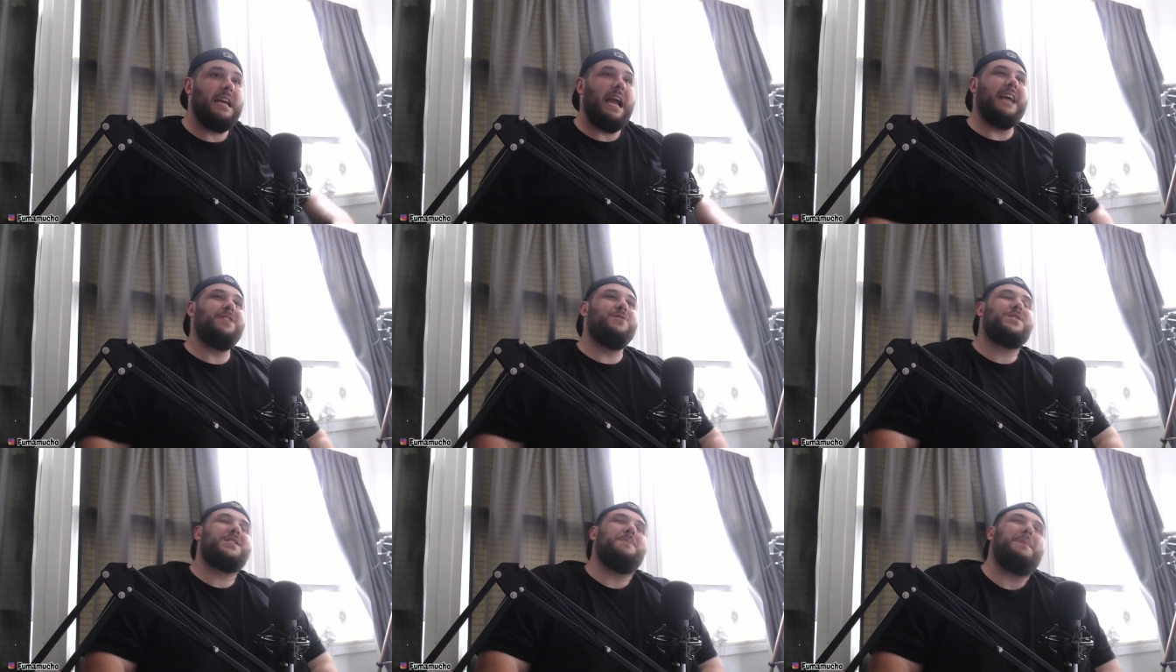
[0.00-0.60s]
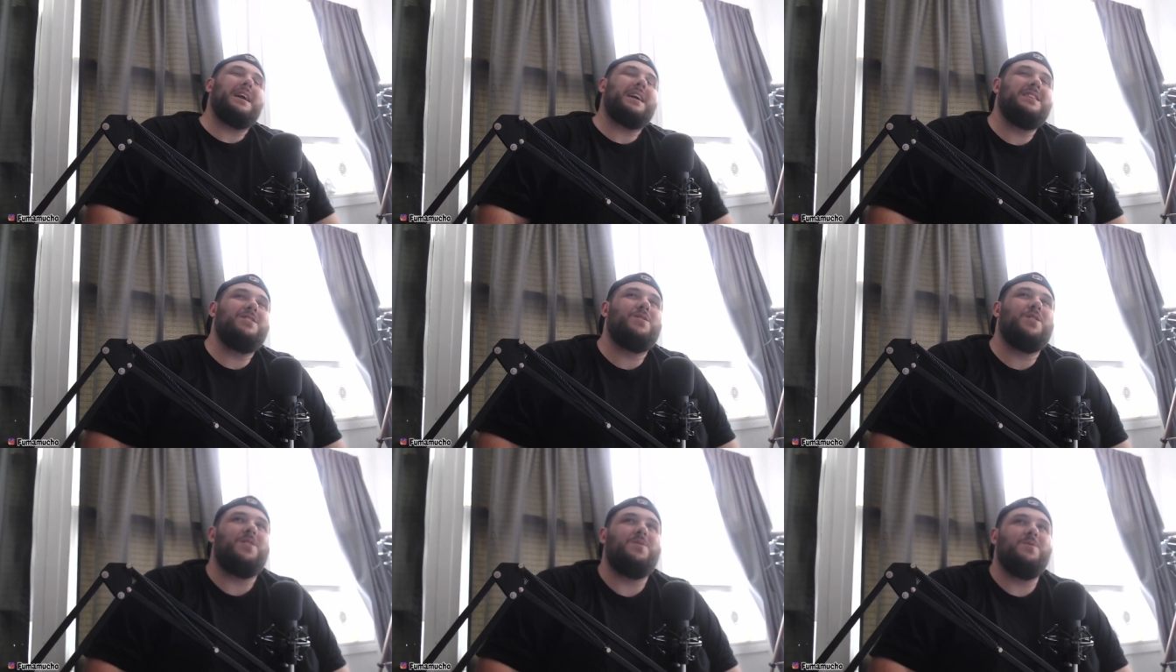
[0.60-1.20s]
And you sit back and you
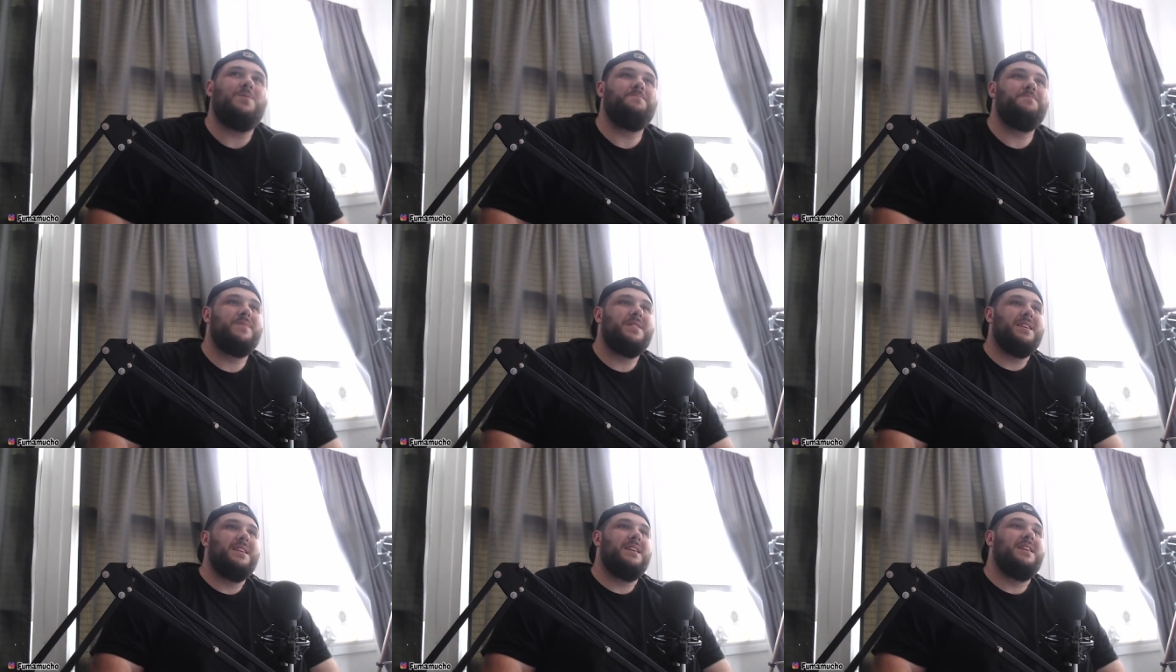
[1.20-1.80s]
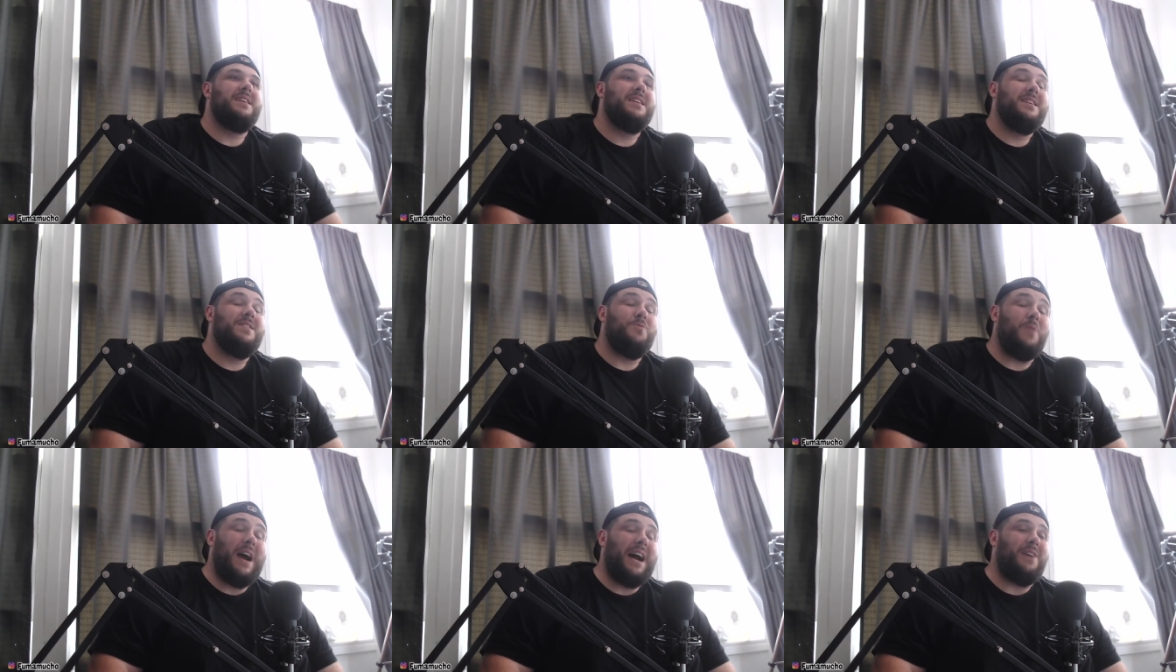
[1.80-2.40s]
go,
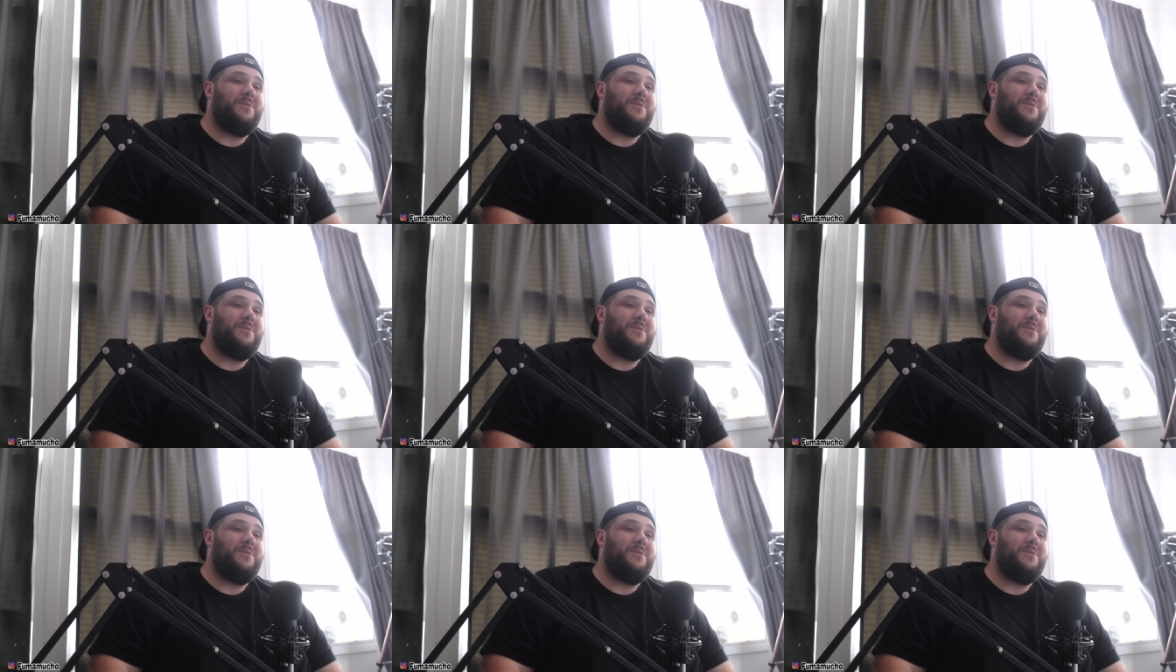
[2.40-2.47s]
wow.